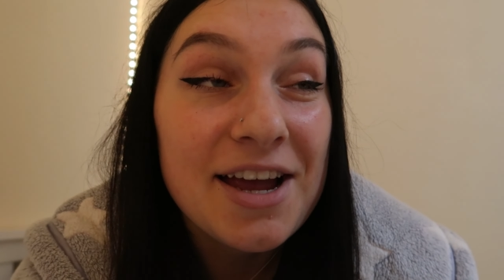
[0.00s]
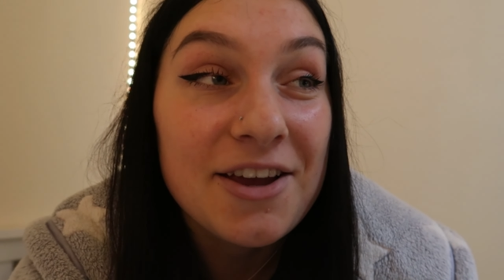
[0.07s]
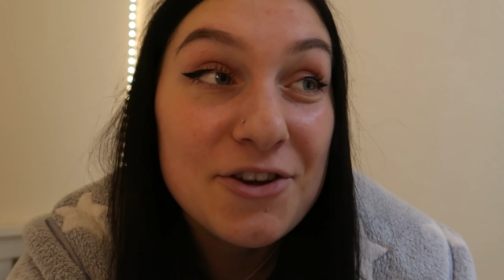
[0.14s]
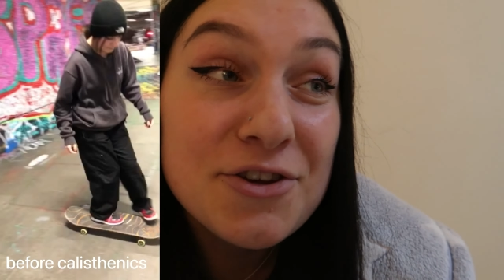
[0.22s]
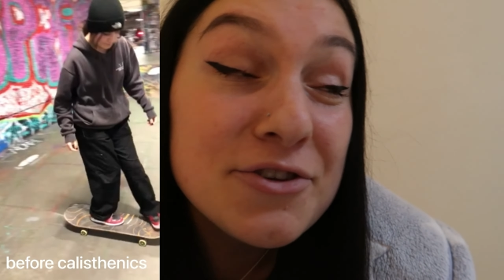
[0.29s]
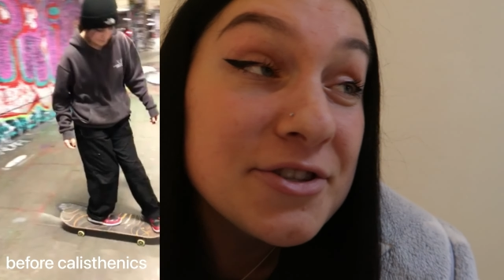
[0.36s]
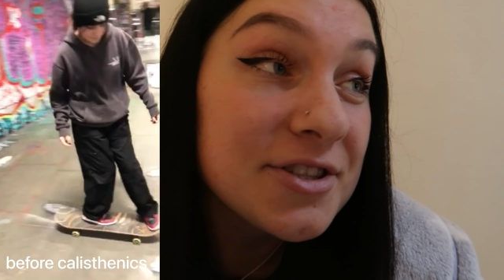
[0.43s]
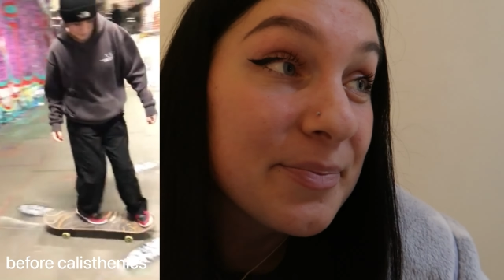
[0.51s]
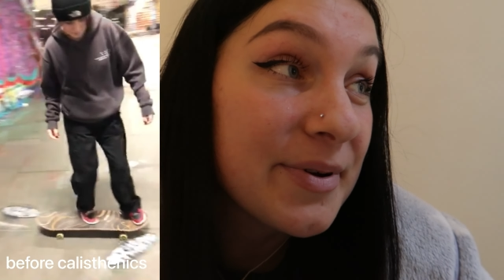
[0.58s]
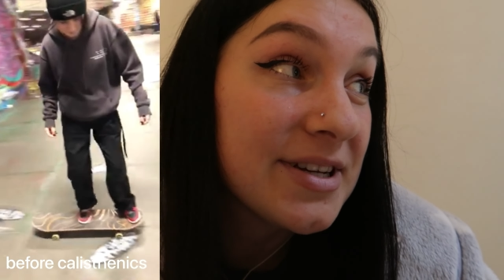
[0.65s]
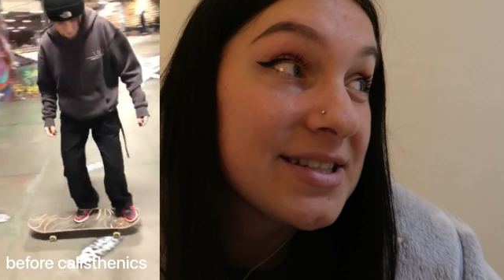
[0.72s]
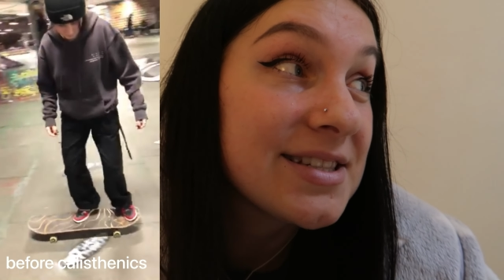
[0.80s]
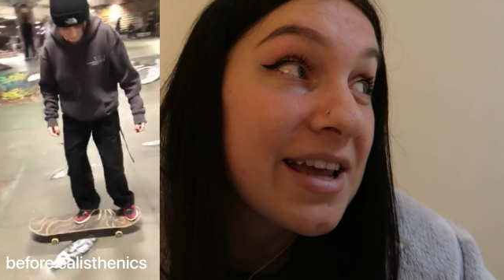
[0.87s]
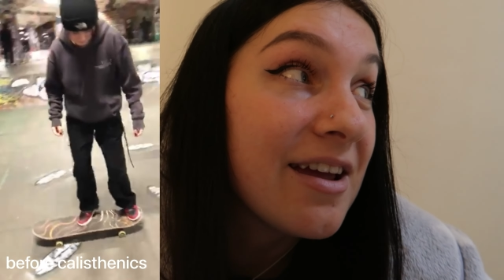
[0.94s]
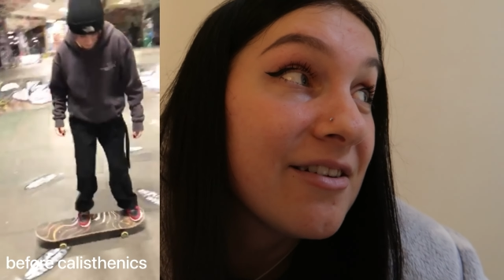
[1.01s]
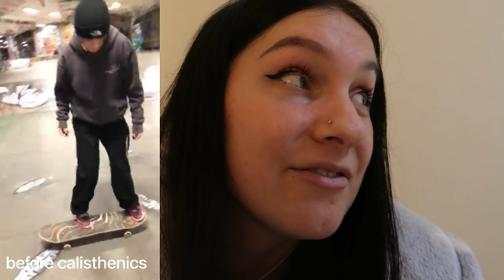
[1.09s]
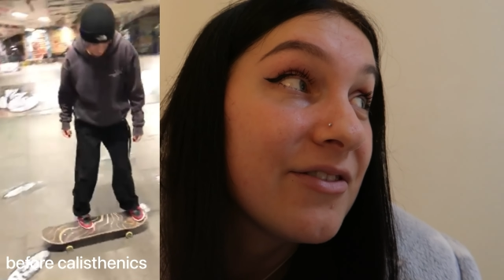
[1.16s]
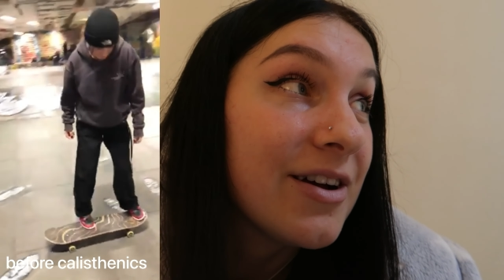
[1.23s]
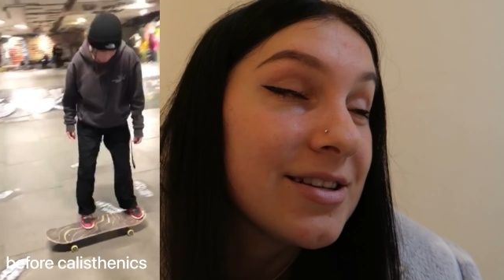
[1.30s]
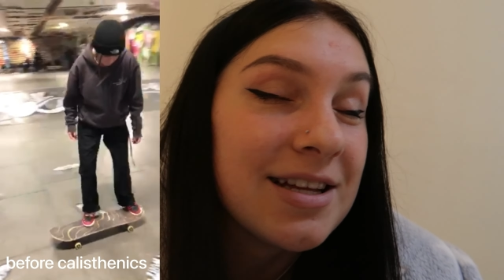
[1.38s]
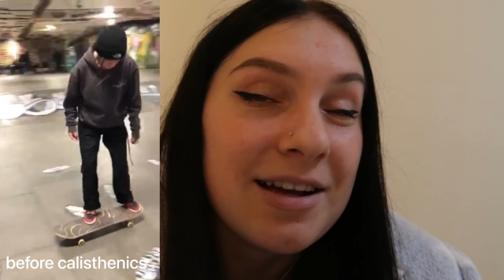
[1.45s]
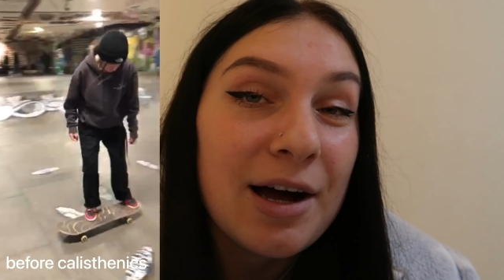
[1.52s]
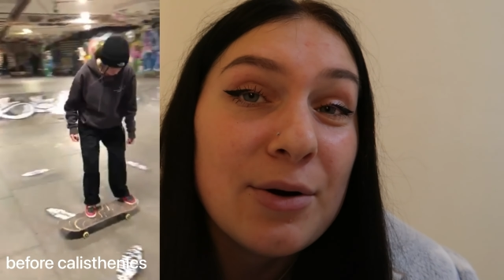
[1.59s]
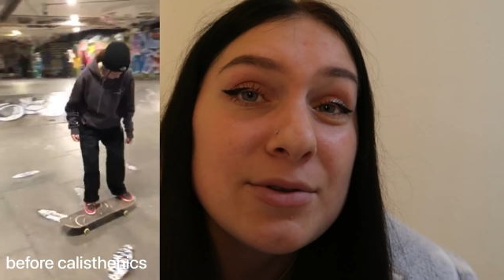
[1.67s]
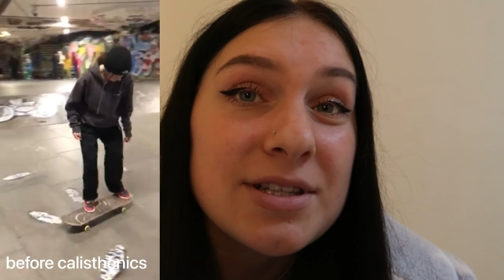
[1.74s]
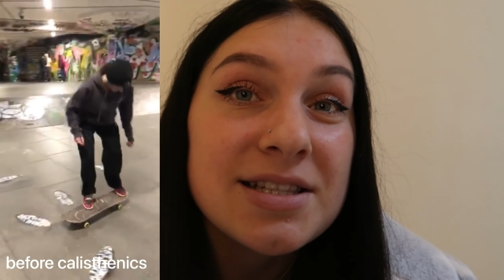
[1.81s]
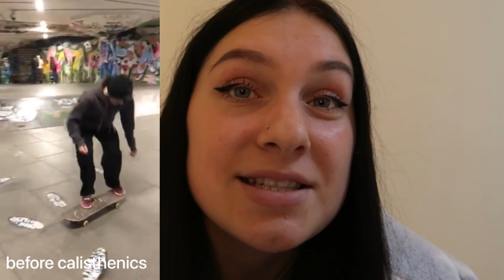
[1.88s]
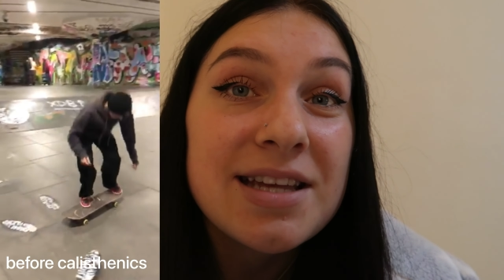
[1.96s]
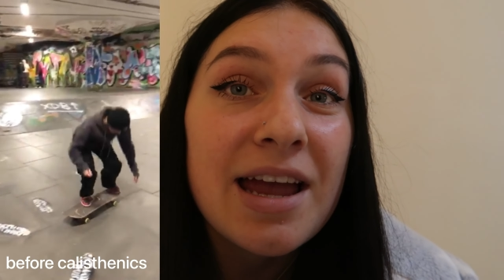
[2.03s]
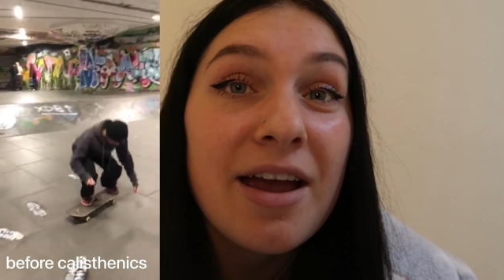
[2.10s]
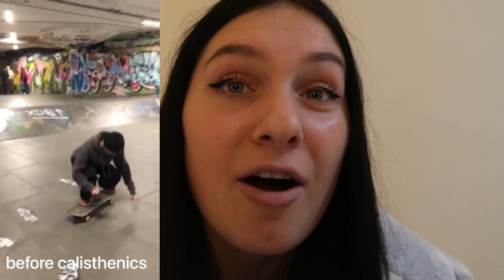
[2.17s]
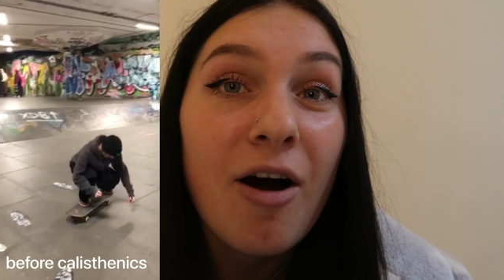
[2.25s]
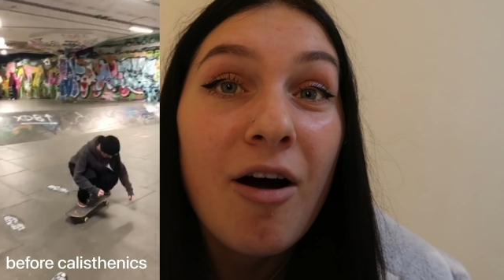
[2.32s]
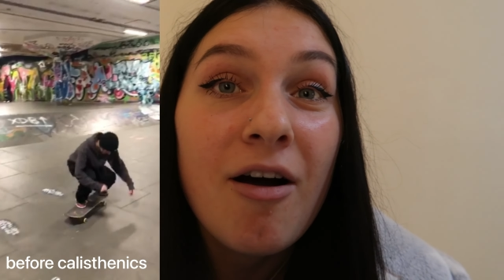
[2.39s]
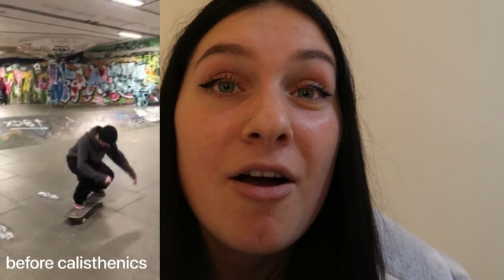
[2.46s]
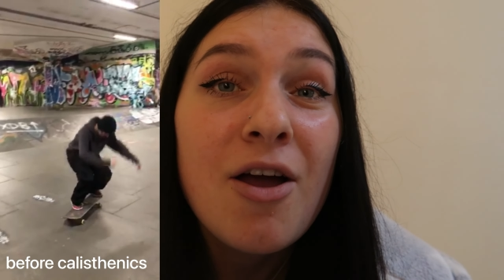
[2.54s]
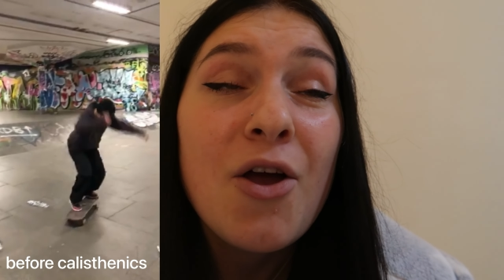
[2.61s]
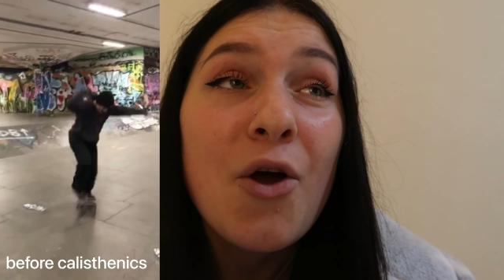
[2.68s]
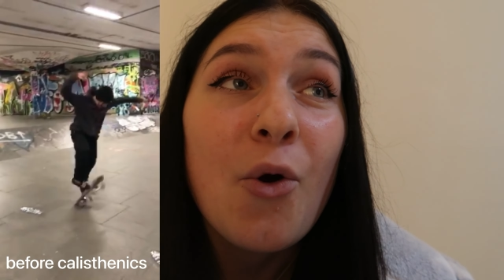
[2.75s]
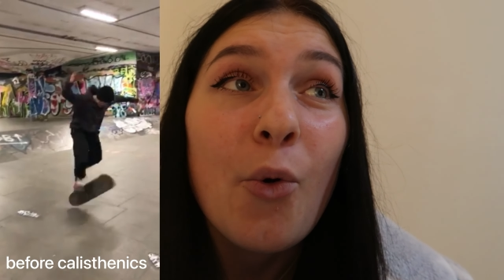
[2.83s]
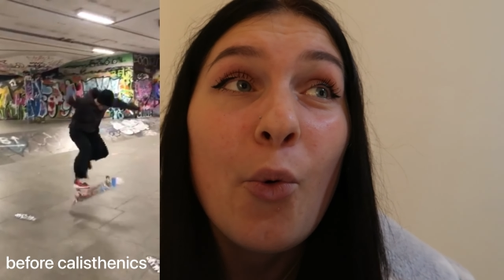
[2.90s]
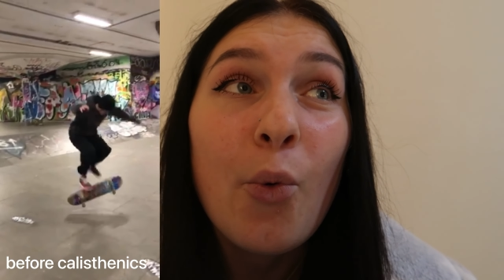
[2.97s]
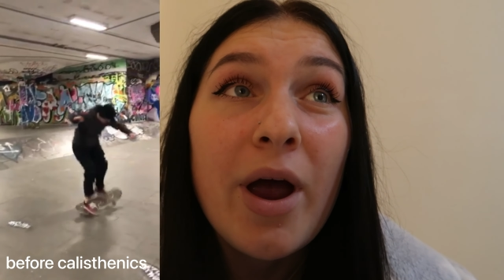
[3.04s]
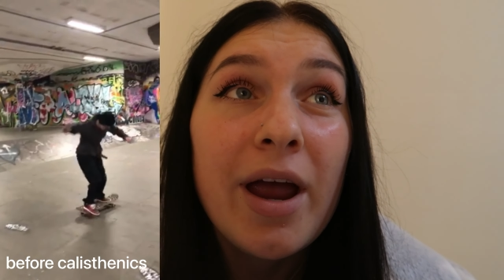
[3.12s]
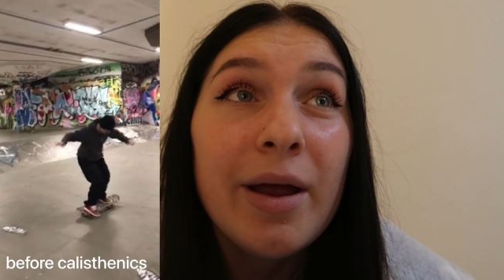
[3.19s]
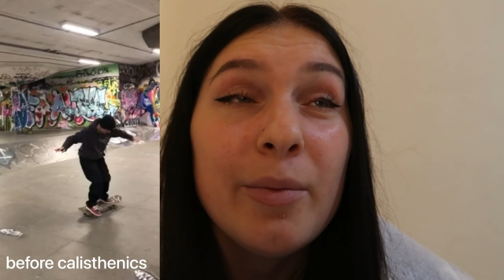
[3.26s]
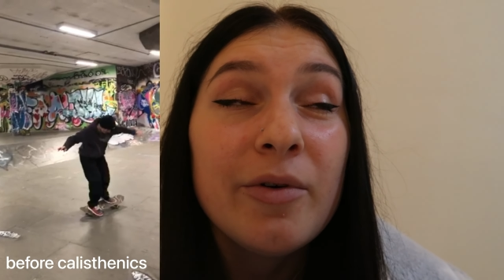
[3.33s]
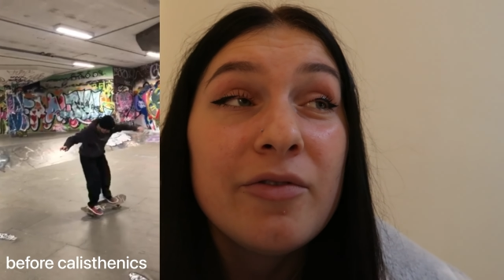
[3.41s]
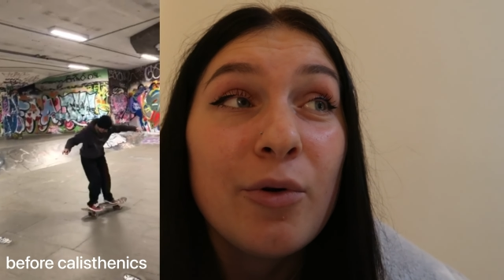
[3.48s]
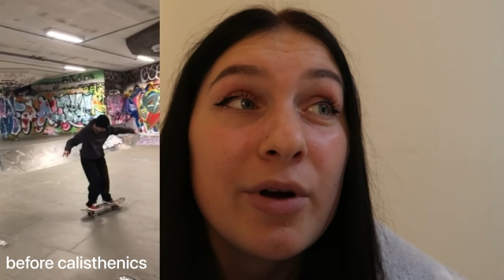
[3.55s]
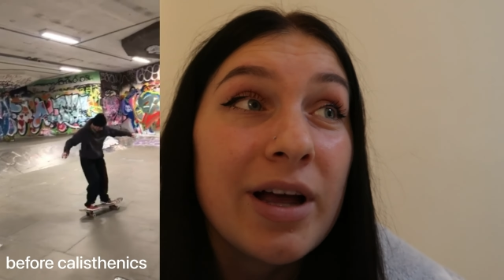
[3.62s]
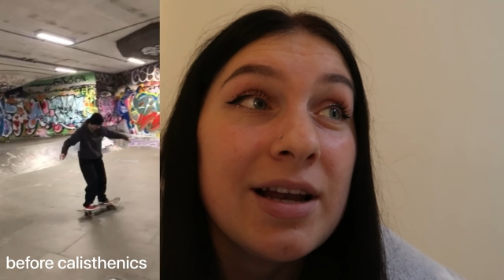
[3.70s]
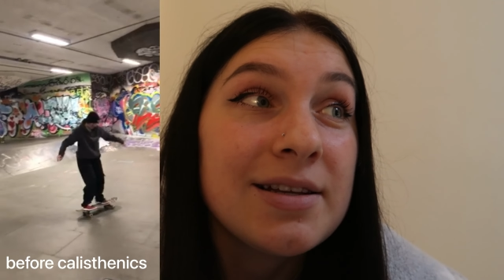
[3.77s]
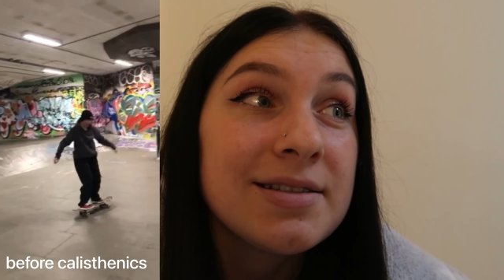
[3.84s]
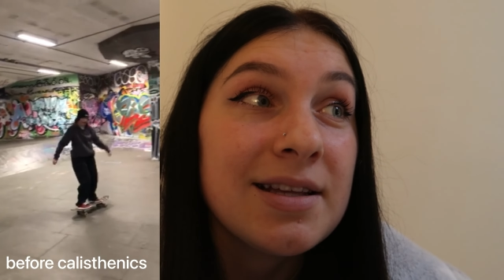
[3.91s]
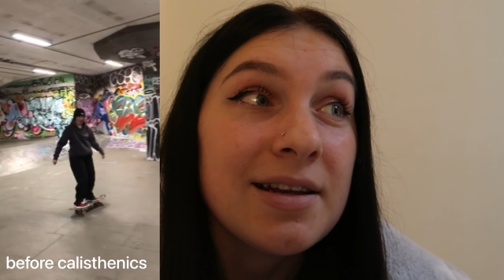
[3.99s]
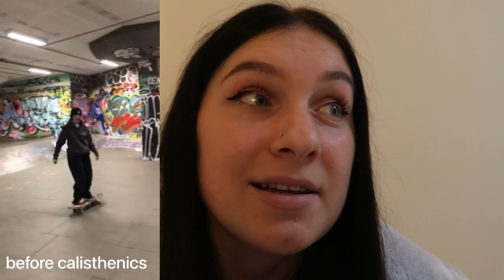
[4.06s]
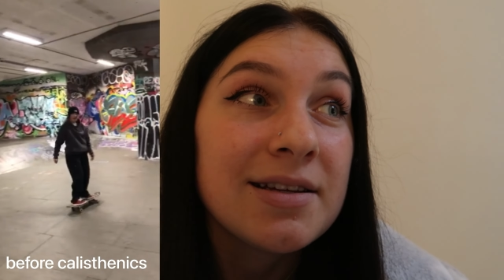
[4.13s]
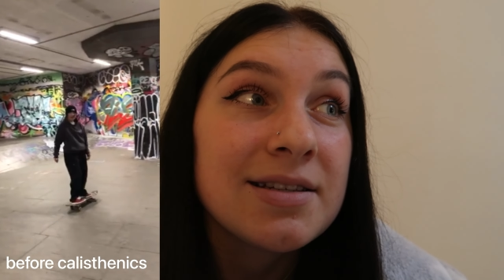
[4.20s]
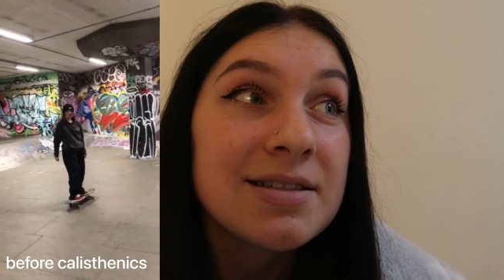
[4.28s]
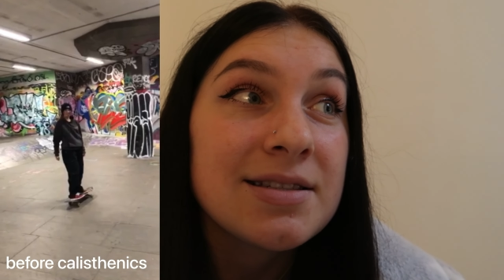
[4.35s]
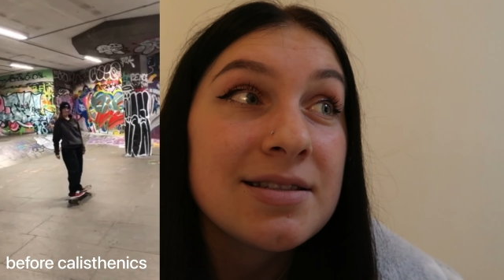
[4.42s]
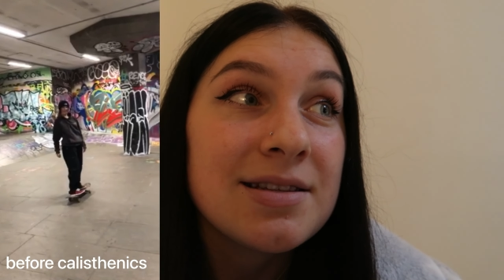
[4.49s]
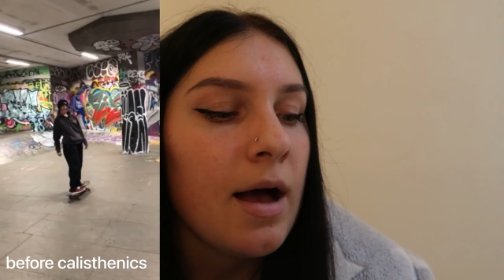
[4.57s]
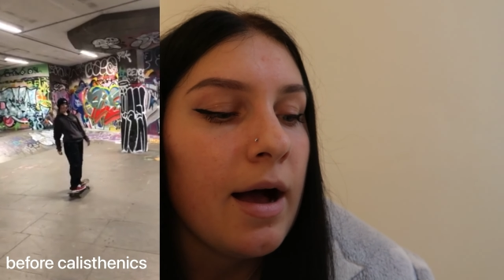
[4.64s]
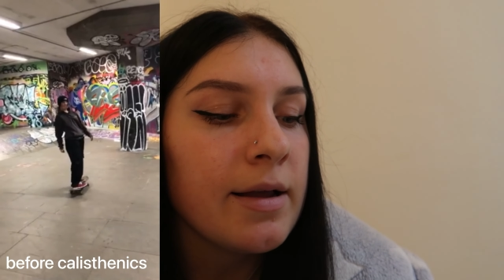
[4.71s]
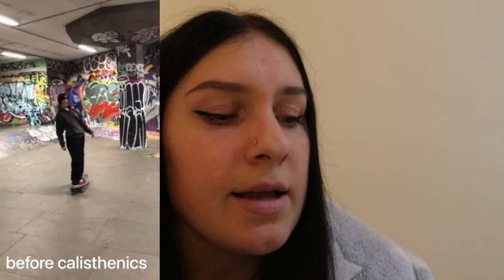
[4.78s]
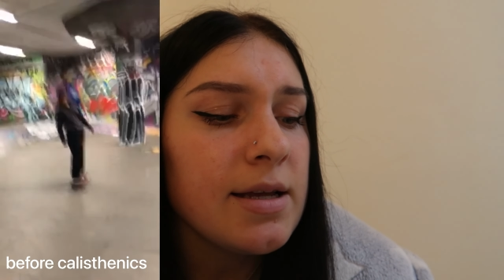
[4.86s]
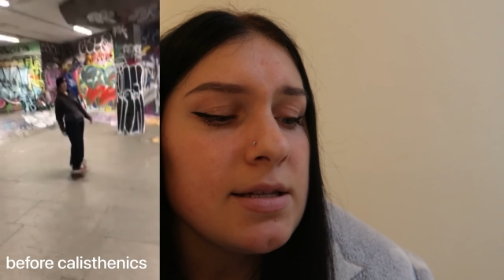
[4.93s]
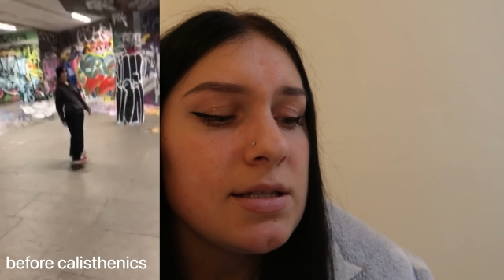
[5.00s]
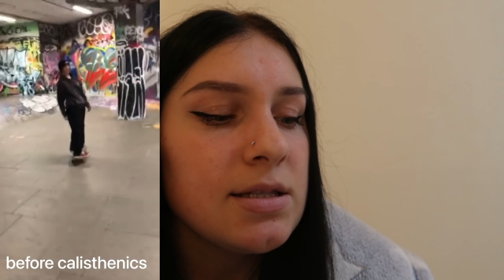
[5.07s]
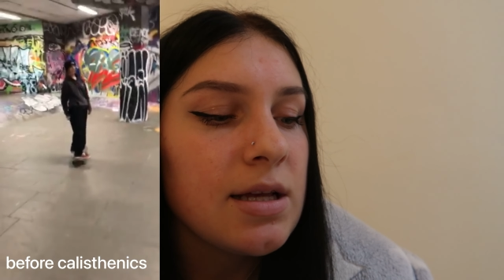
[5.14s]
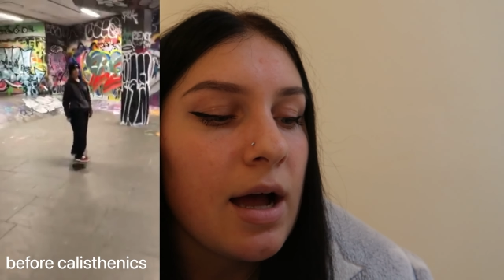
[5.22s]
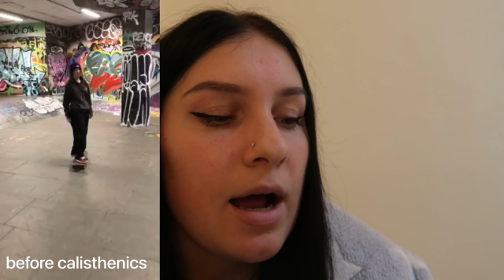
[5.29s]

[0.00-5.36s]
I used to put skating first. Like I was a skater way before calisthenics. I guess